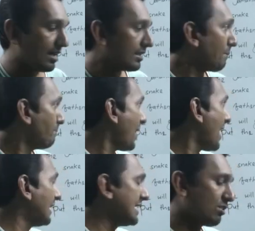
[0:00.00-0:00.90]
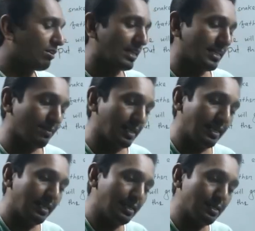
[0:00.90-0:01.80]
The pen is on the
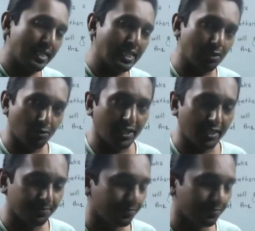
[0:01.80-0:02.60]
table. It is in this way.